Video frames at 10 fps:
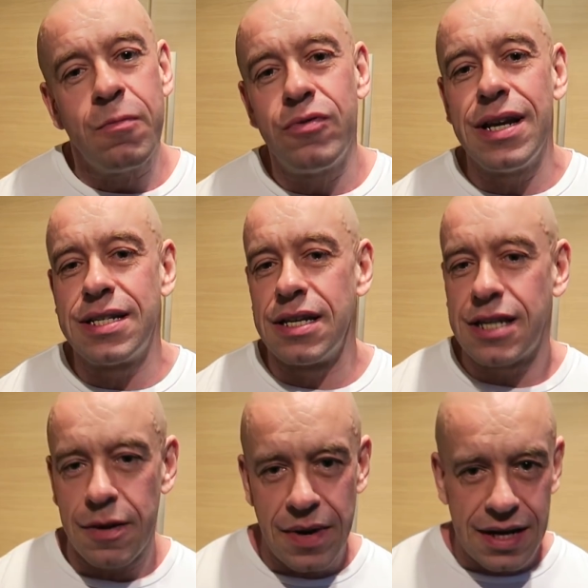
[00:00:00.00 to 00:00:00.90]
reasons,
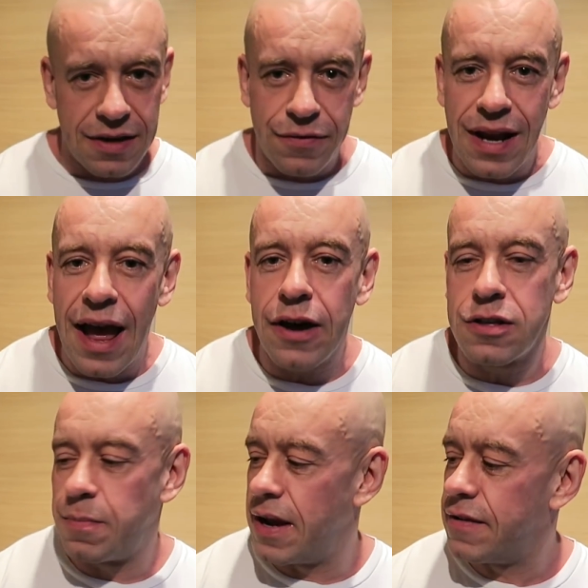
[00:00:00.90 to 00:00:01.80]
so many different
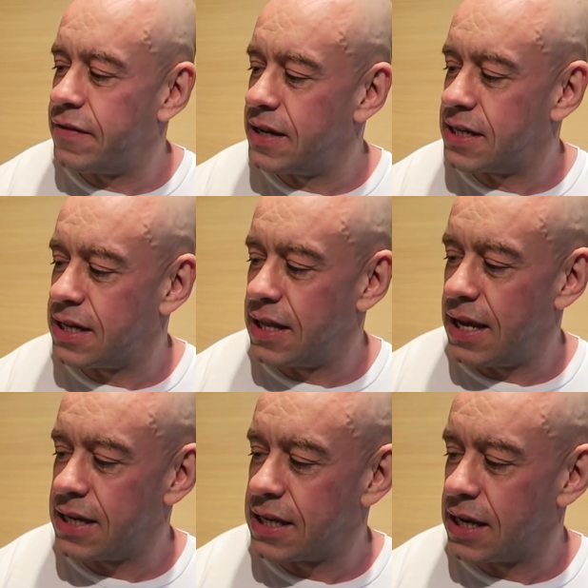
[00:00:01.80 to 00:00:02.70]
health benefits to
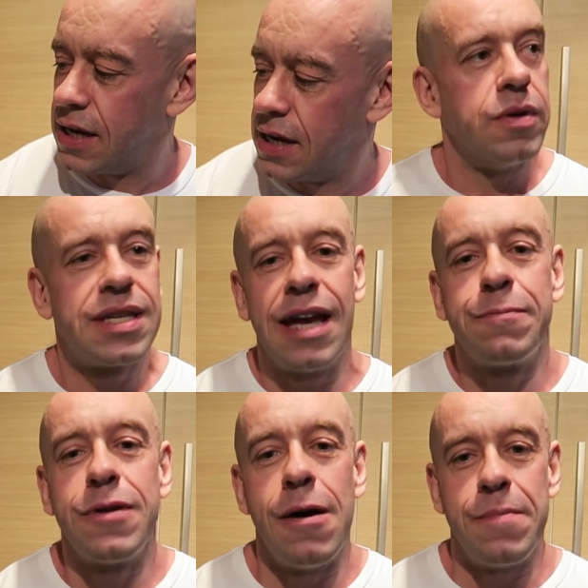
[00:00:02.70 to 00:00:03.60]
this. We say
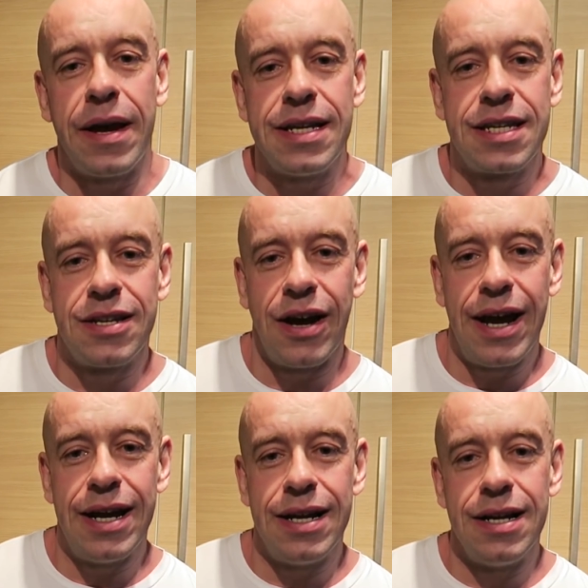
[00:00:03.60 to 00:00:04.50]
plant-based
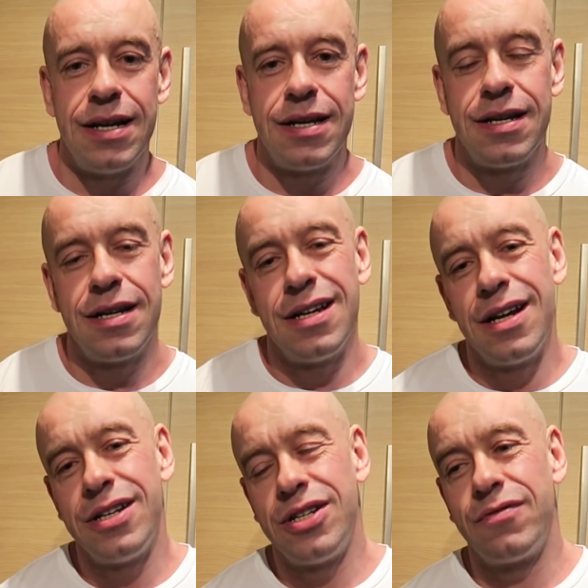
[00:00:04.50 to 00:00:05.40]
diet
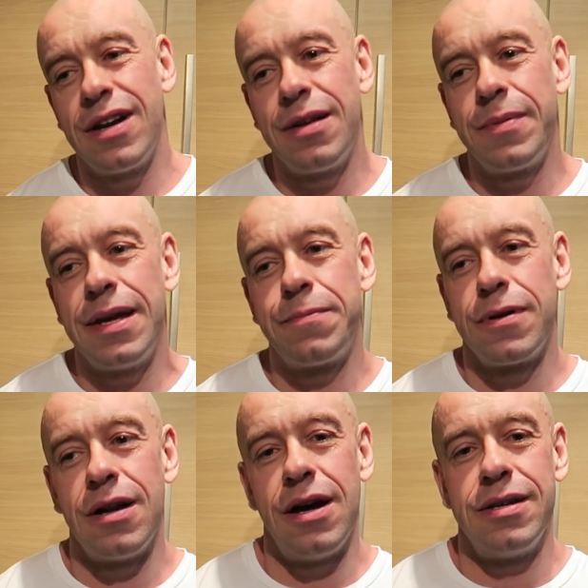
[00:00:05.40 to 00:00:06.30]
should really be
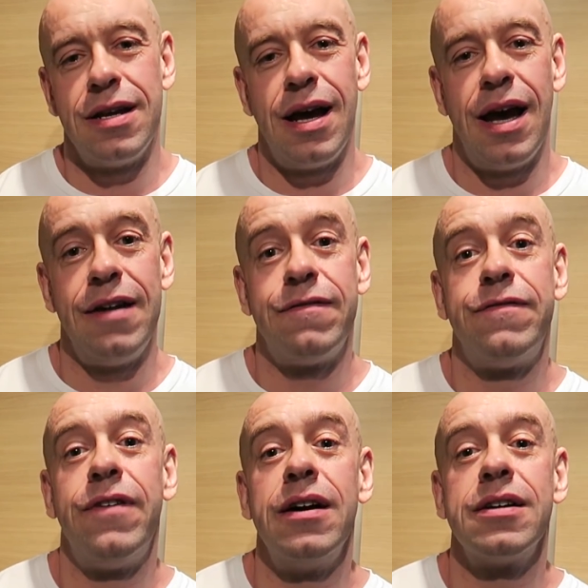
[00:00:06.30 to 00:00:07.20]
plant and
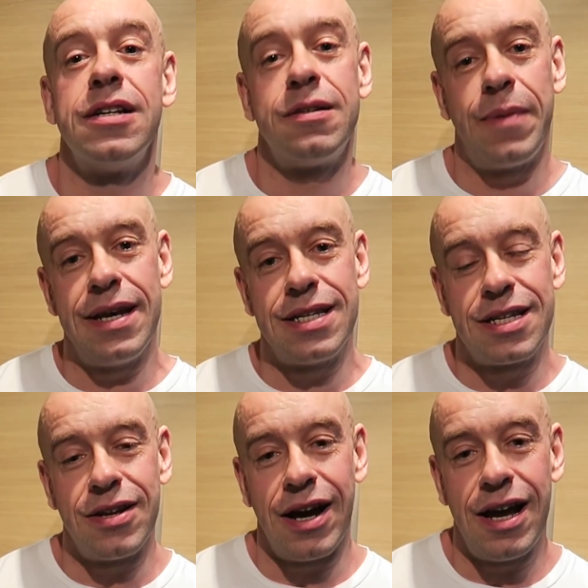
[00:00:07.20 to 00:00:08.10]

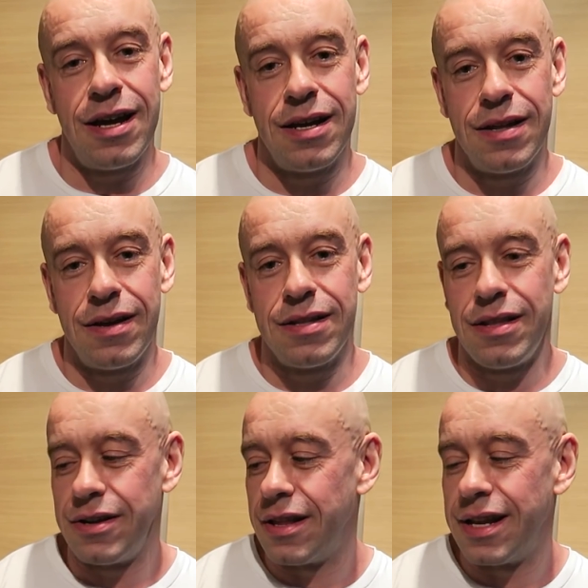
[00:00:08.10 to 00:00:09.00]
fungus-based diet.
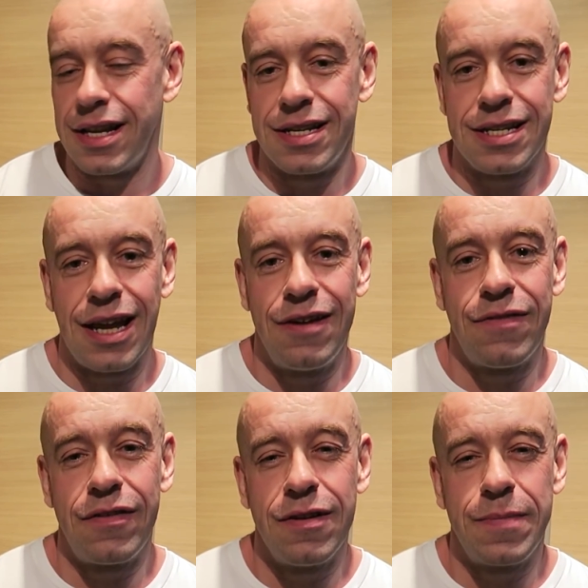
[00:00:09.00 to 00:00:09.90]
I know that doesn't
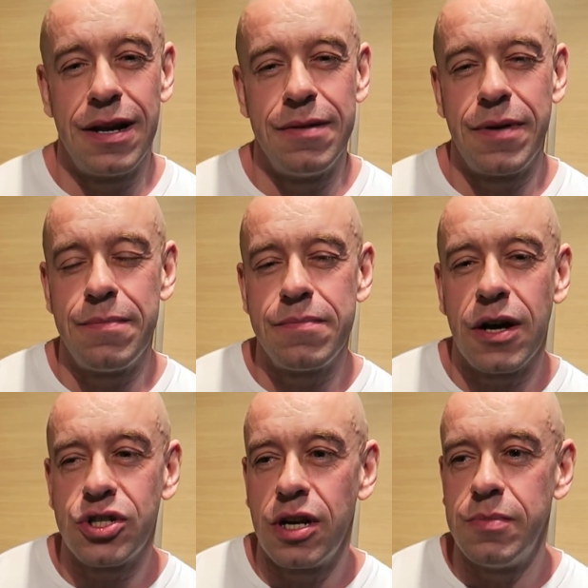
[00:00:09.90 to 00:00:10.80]
sound very appealing, but
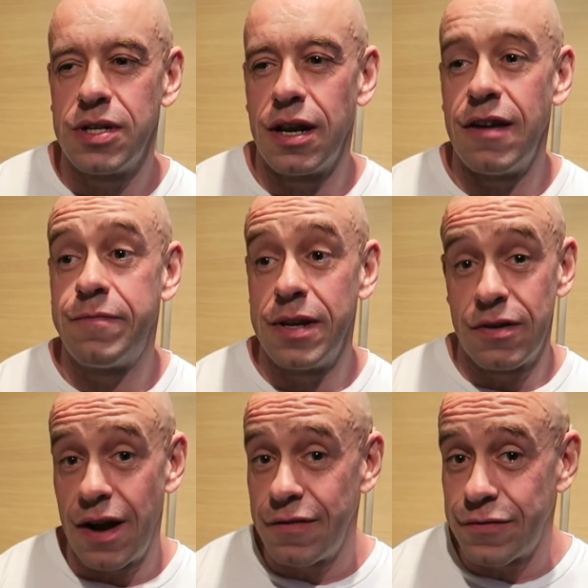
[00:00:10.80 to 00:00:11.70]
mushrooms, you know, they've been
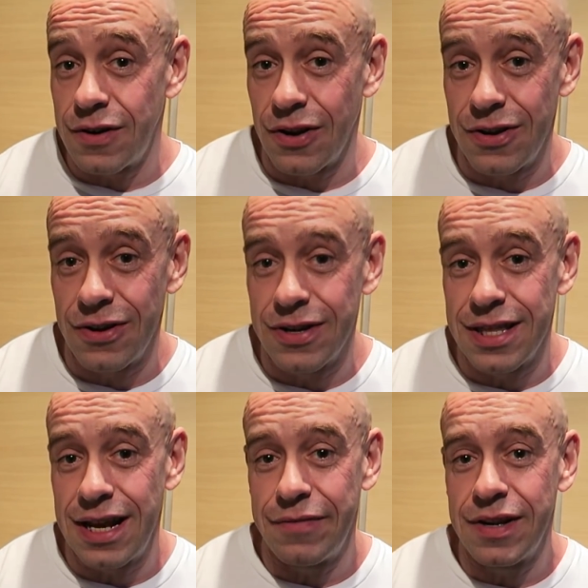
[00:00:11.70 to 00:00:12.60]
around for a lot longer
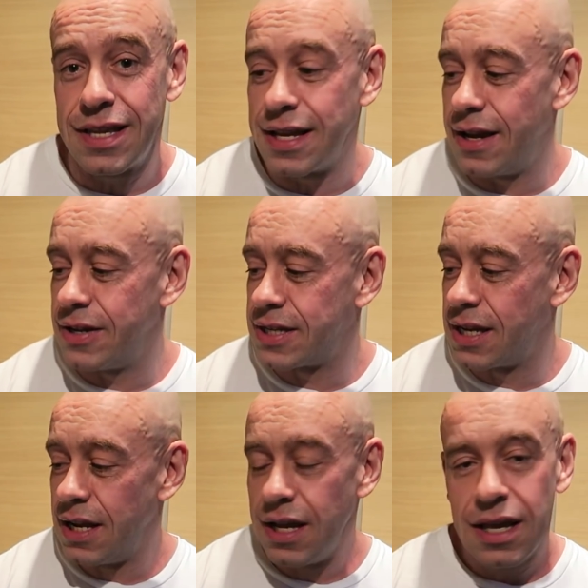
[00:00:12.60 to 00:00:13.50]
than everything
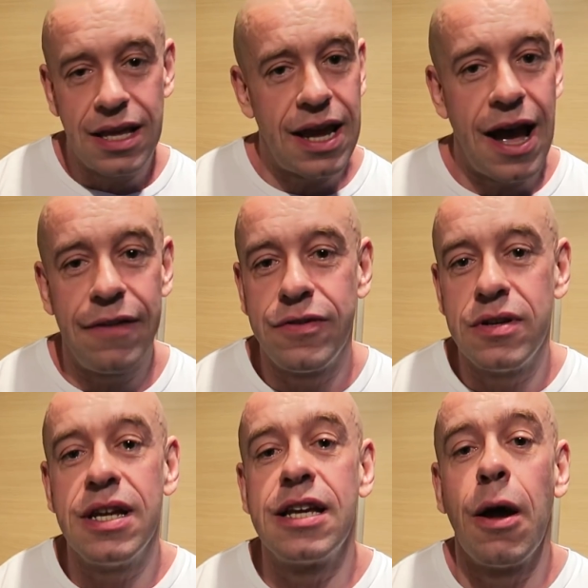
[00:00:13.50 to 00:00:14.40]
else. They have
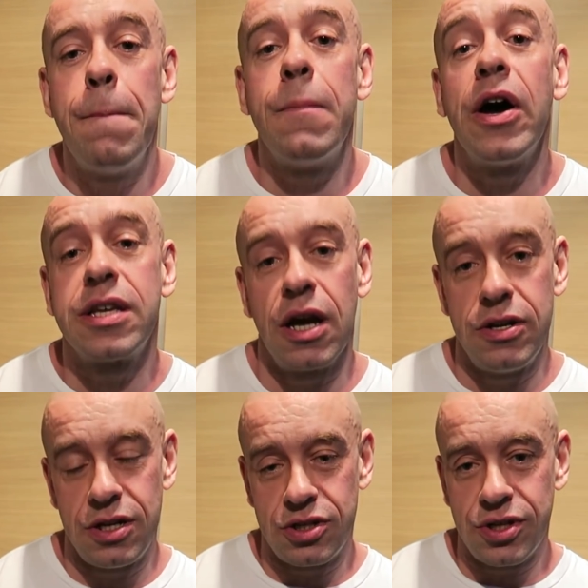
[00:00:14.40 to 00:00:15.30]
unique
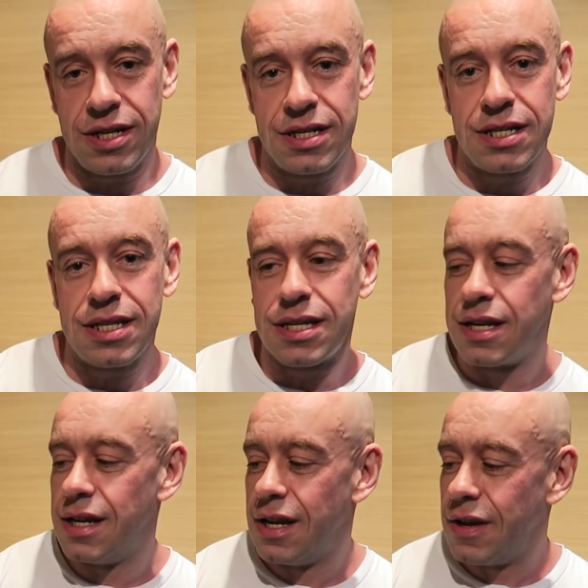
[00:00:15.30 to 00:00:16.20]
micronutrients
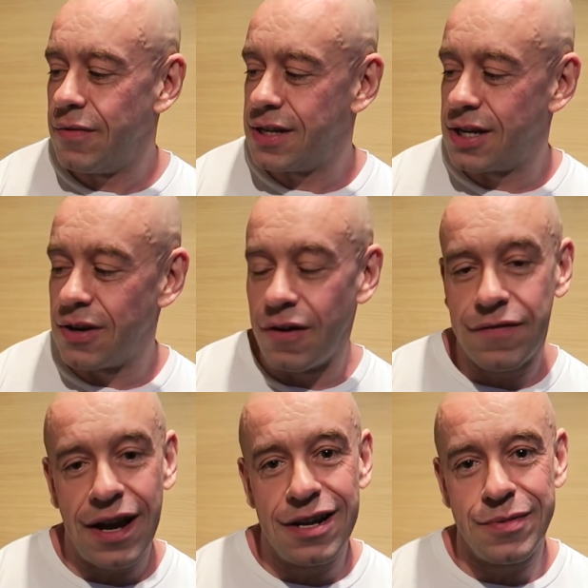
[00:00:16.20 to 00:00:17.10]
which are not
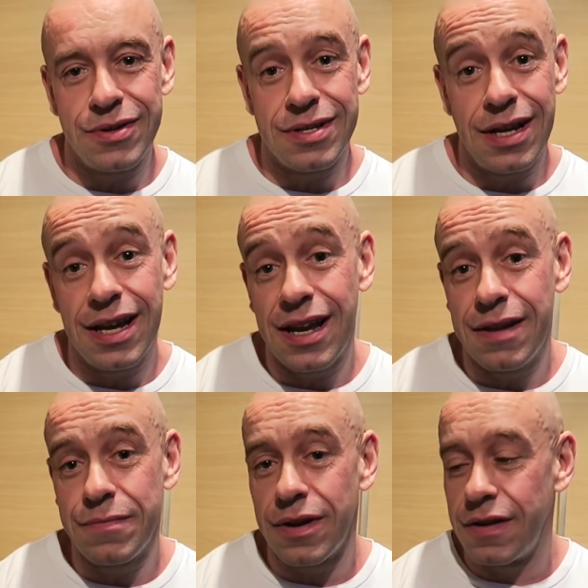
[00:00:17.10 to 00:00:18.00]
available in,
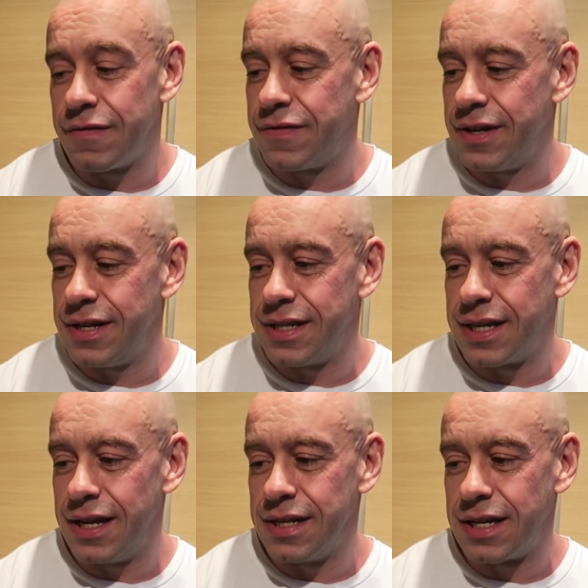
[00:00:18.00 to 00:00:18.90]
in plant
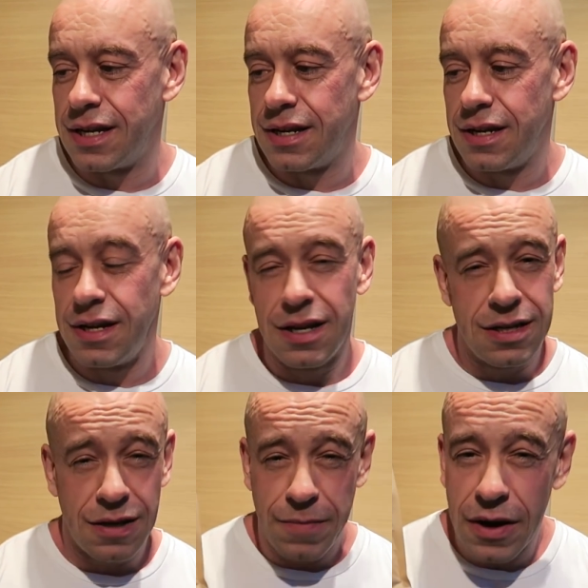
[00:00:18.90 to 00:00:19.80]
foods and
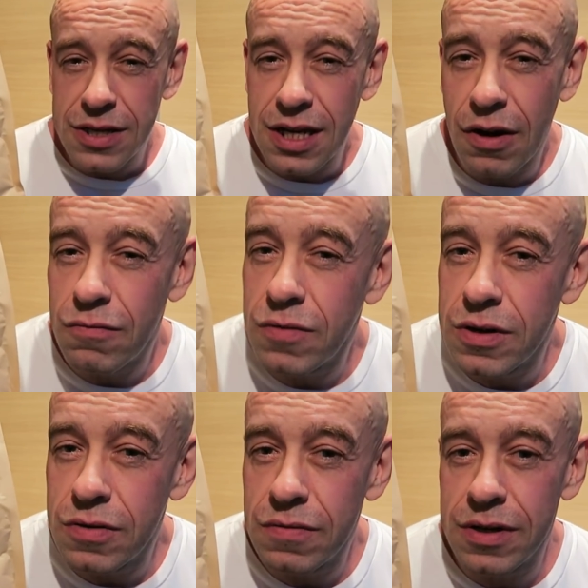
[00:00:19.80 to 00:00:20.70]
supposedly a
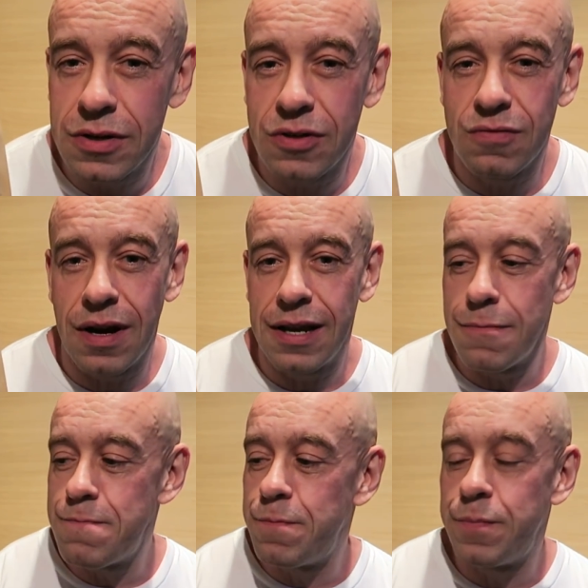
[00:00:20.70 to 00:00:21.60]
real, real great